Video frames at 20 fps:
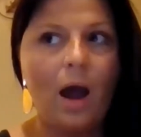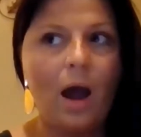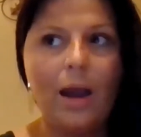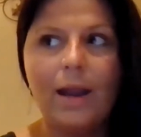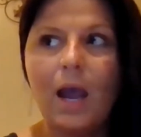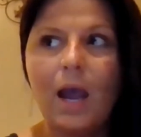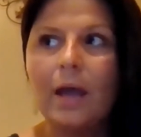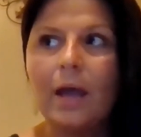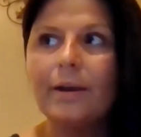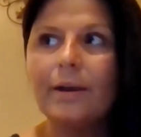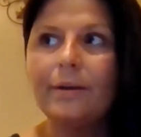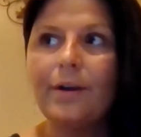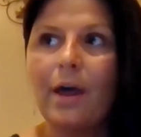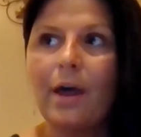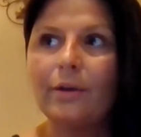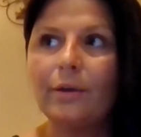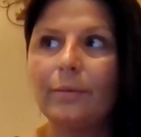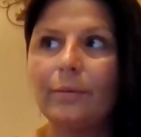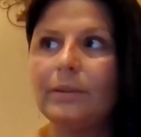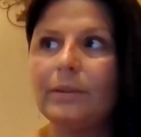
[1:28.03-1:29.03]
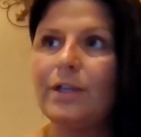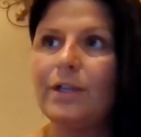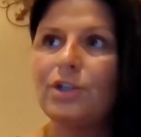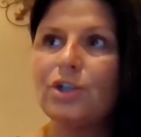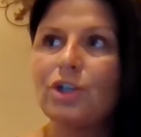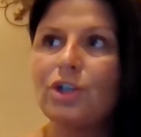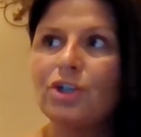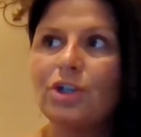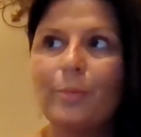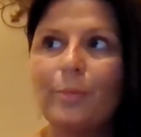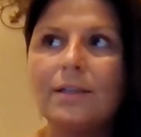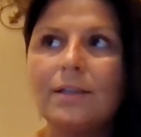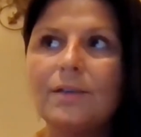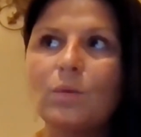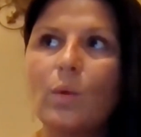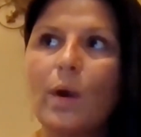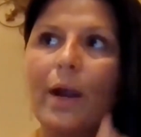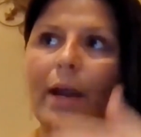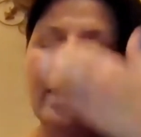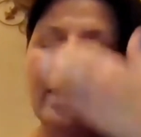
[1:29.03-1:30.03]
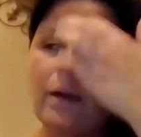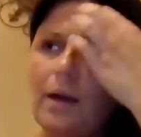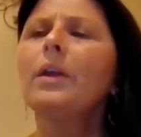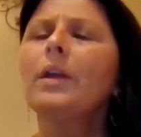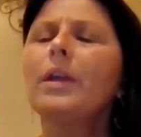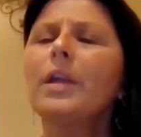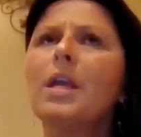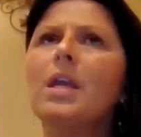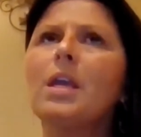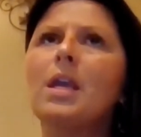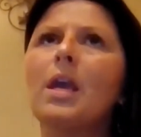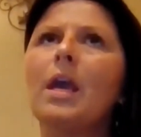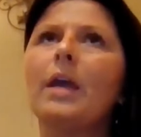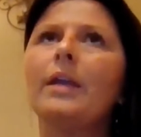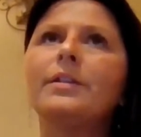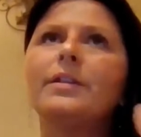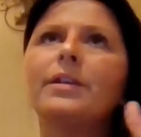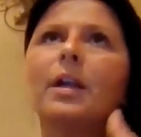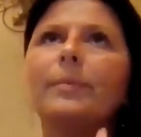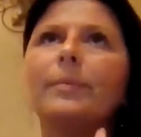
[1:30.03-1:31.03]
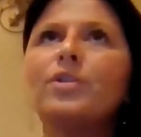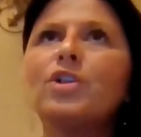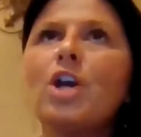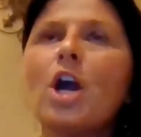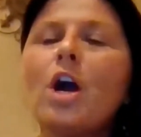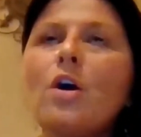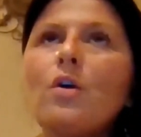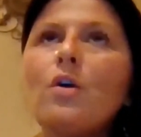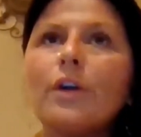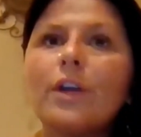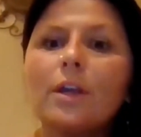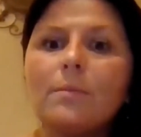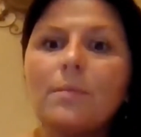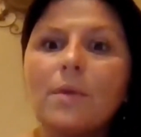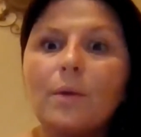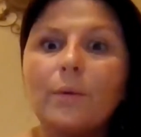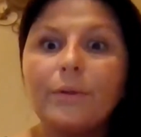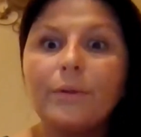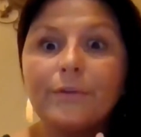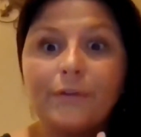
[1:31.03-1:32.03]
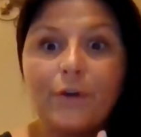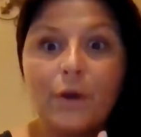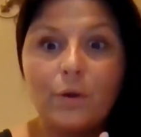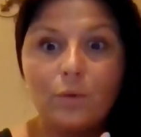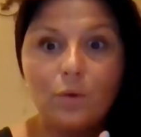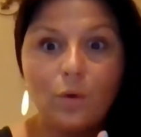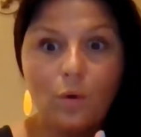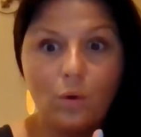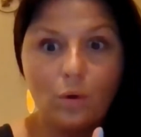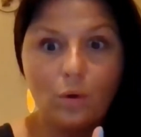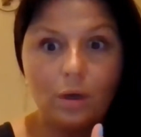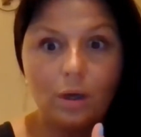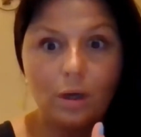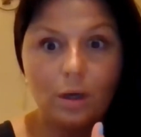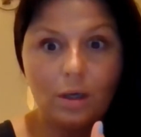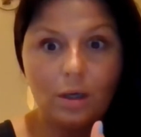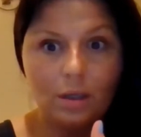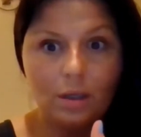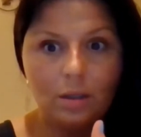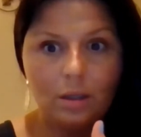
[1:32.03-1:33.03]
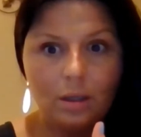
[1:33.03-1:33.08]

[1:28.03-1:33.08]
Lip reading: I had another relationship where he ended up choking me with a phone cord.